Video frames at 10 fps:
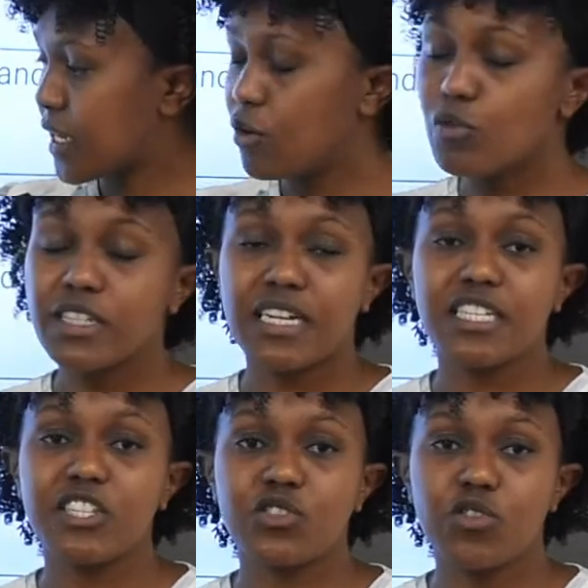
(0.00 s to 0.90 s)
looks at
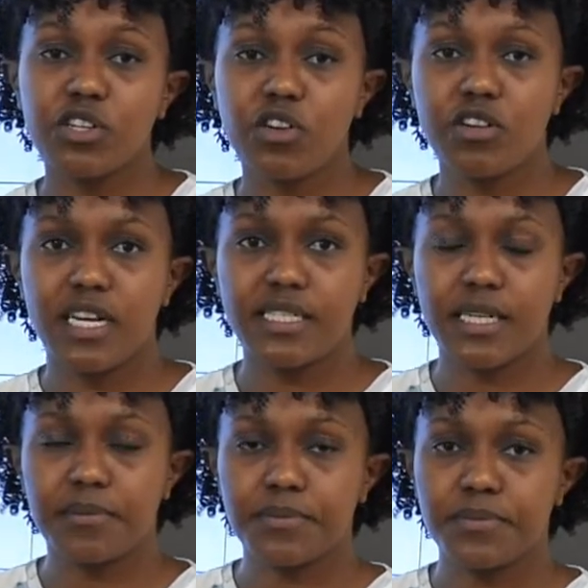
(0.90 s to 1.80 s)
historical
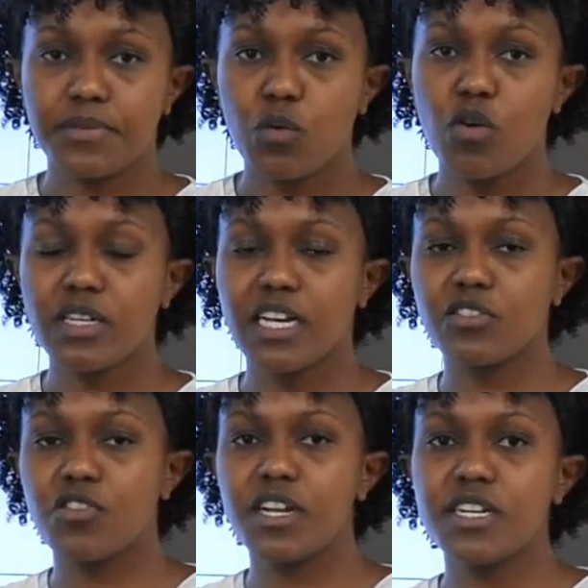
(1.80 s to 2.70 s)
data, what has
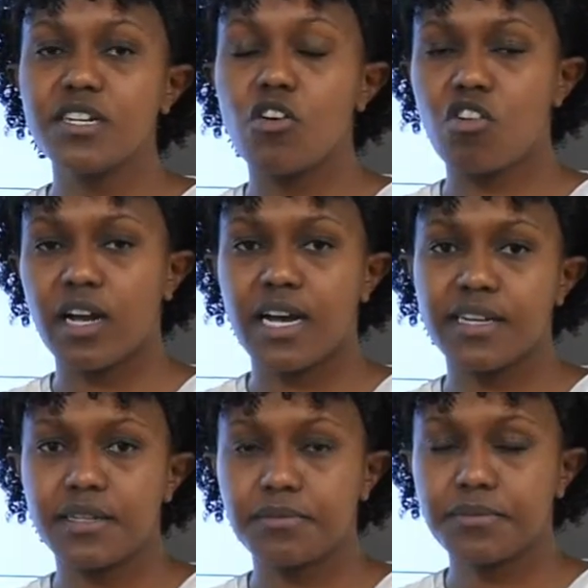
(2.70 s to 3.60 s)
already occurred.